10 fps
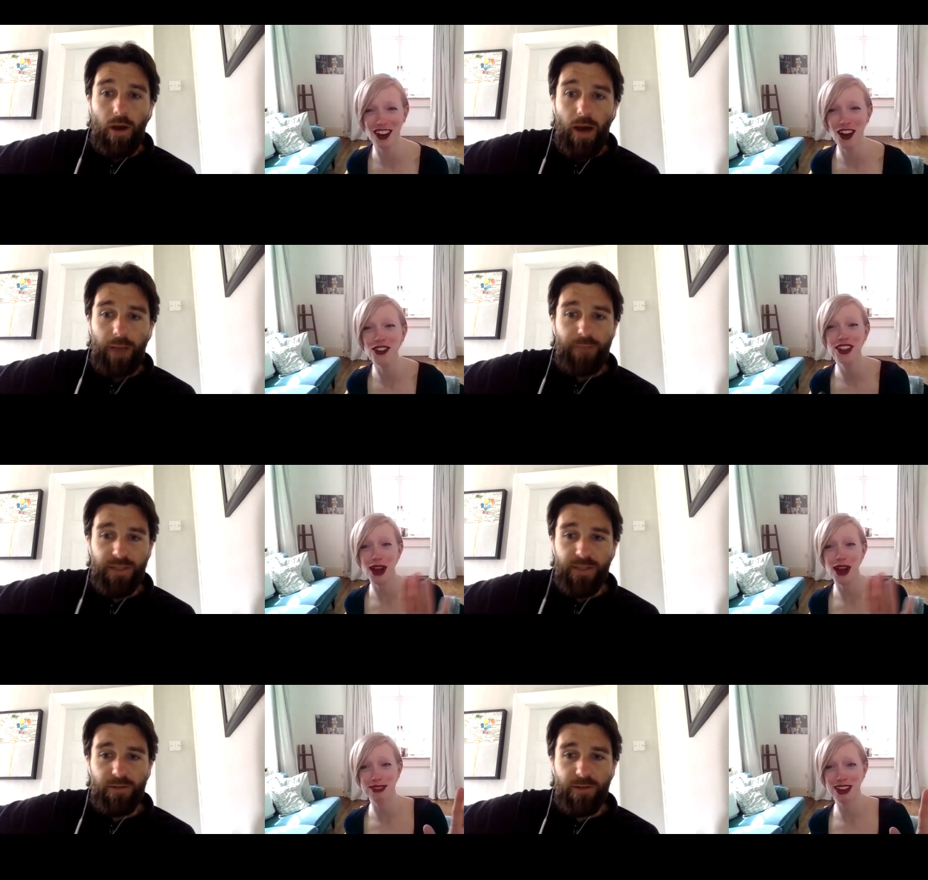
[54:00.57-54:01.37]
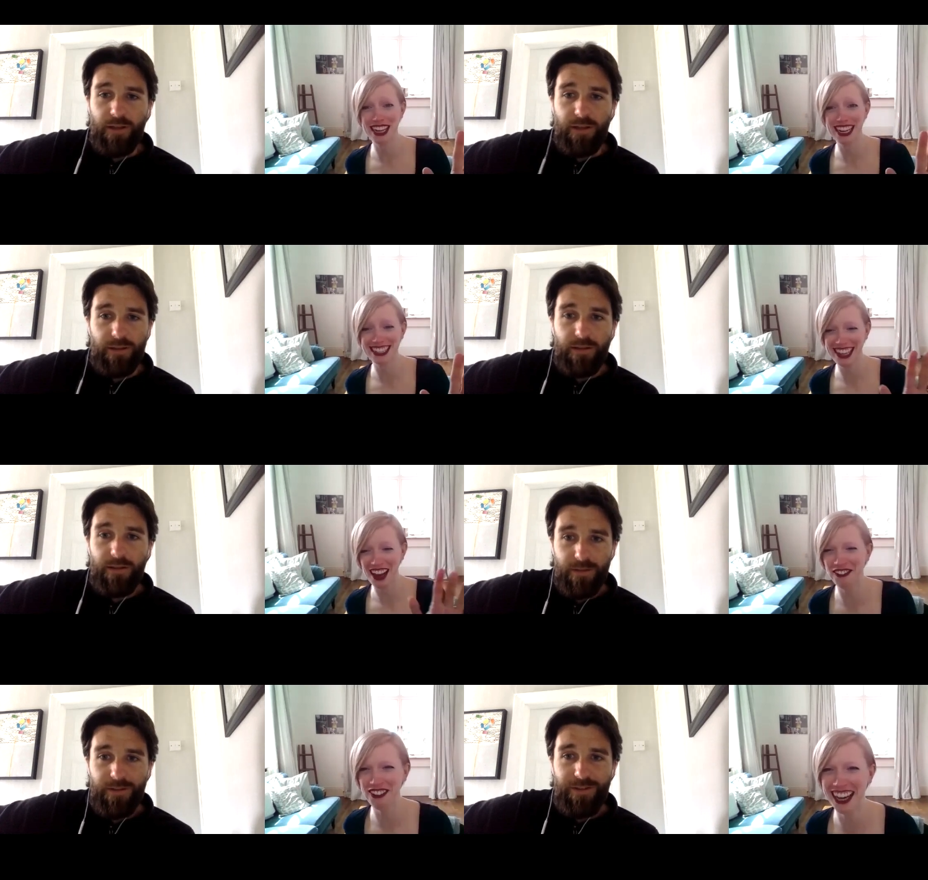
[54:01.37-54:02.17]
Speaker 1: that's a whole absolutely. other episode in
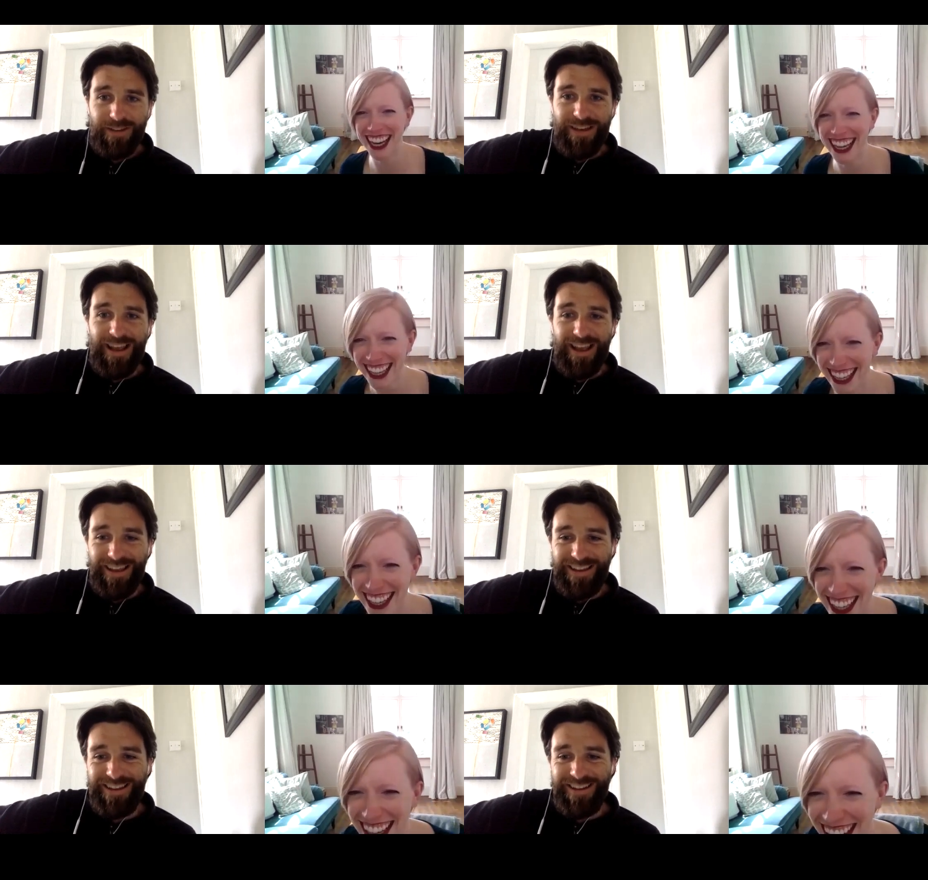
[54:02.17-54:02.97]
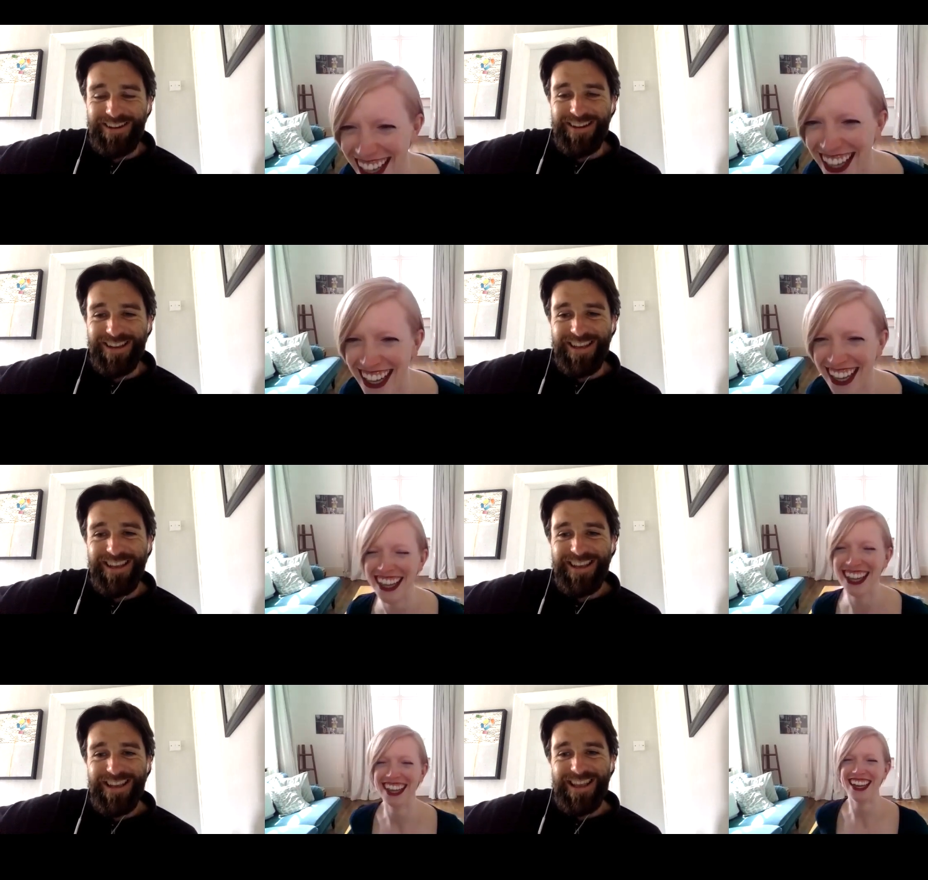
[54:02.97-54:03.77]
itself. Yeah, no, it,
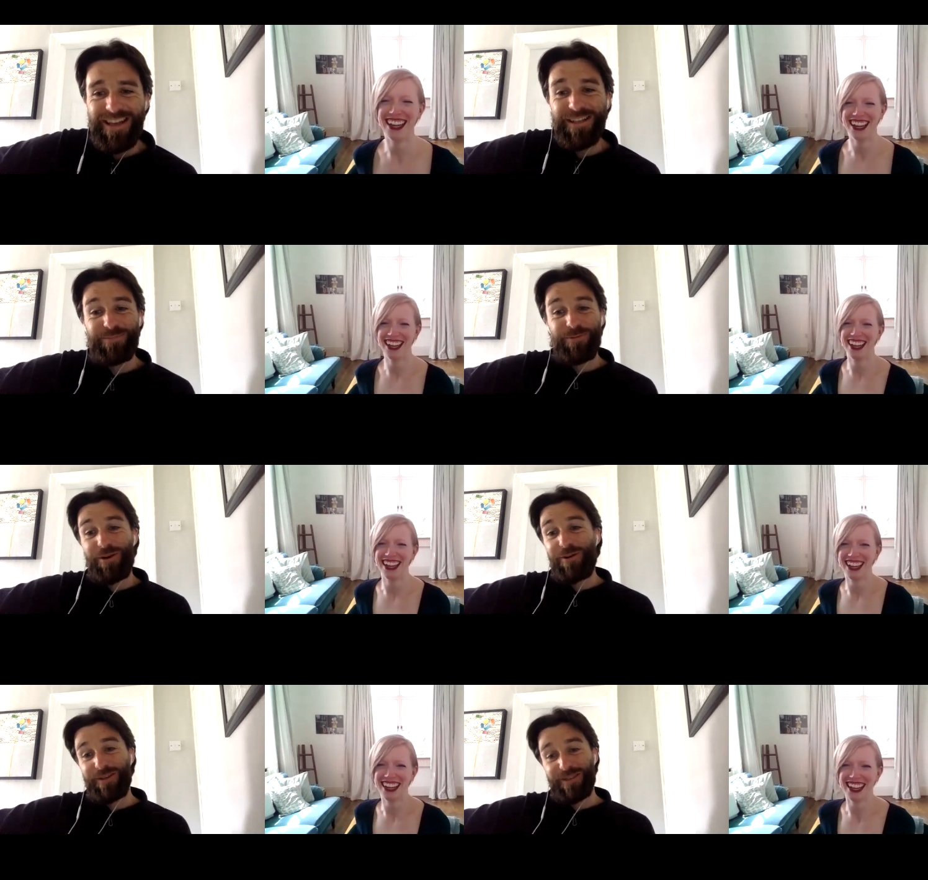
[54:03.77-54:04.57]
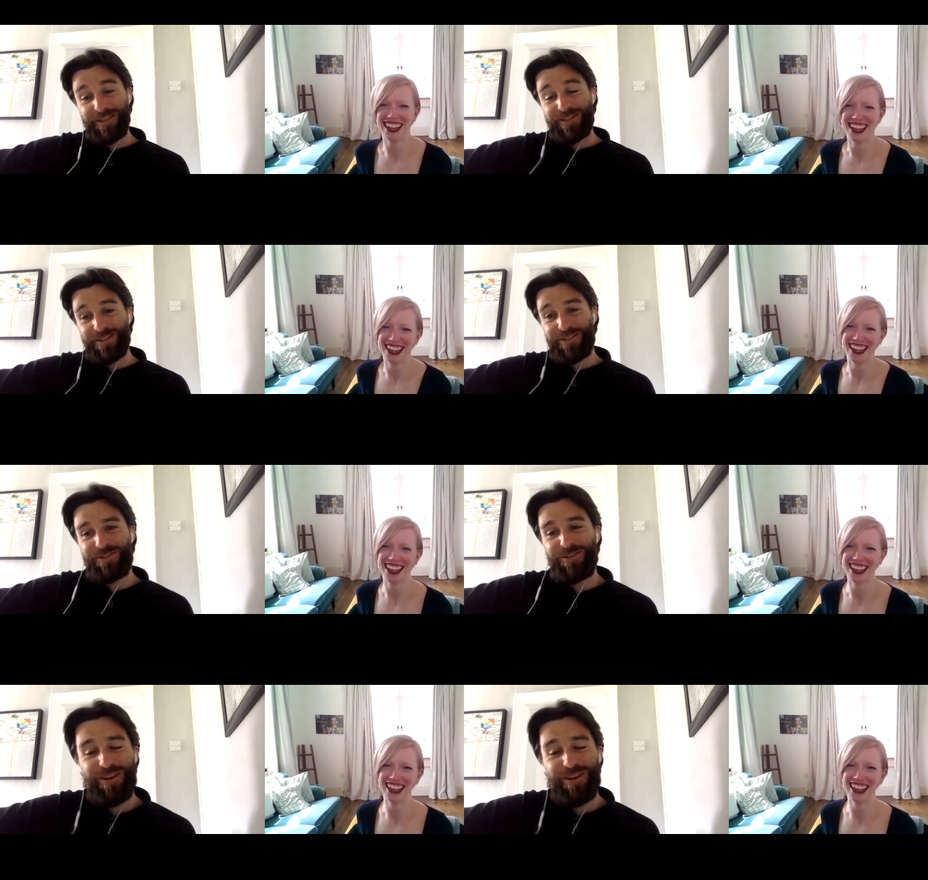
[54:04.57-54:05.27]
it is, but no, it, it's it's true.